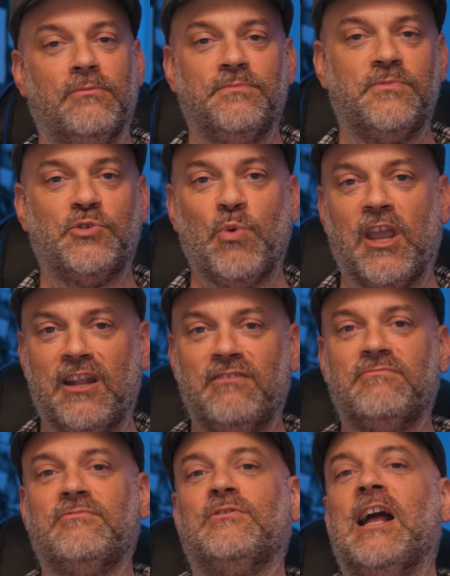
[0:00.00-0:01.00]

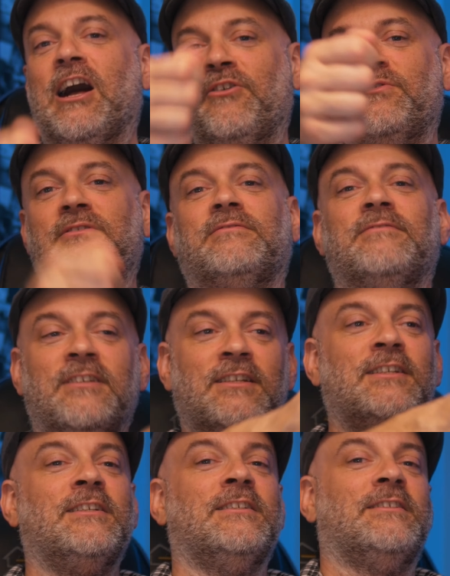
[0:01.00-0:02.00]
swinging around
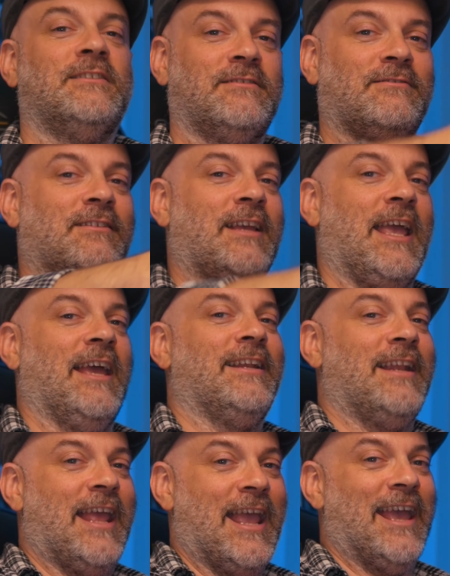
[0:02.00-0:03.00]
hand
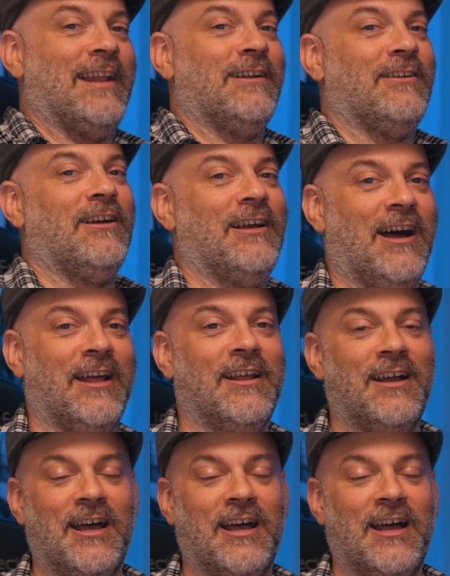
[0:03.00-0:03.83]
in hand on